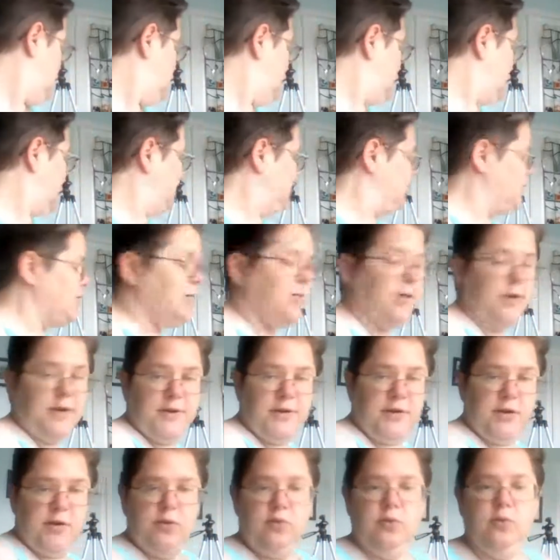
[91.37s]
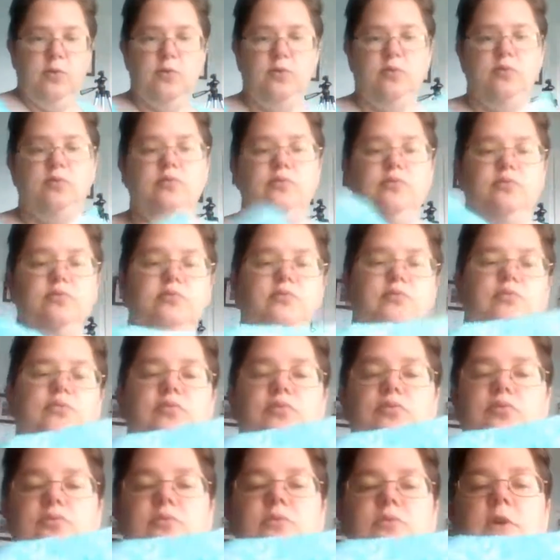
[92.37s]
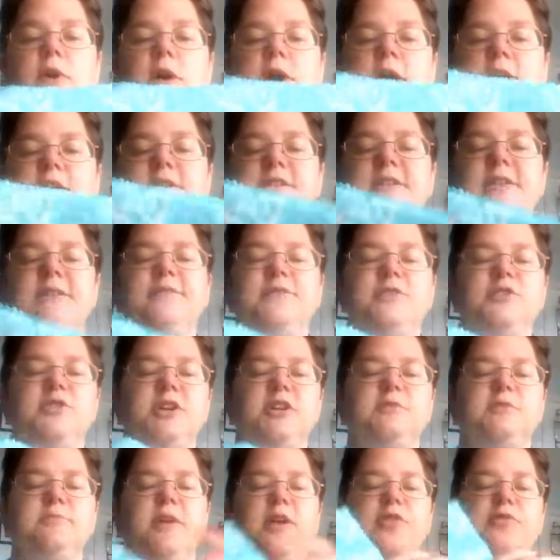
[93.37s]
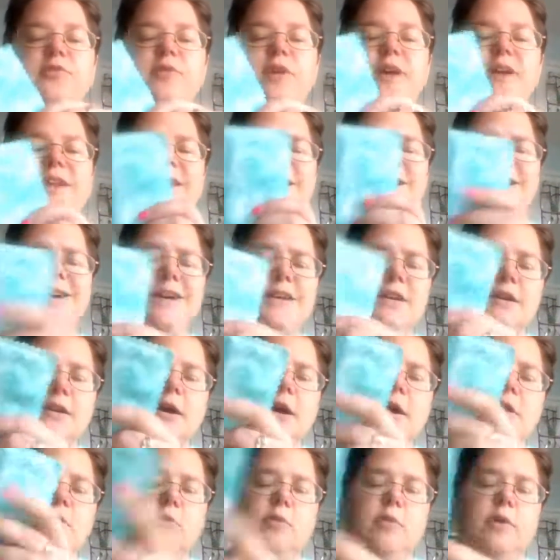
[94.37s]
I got one more to do. I just have to change my thread, and I got an aqua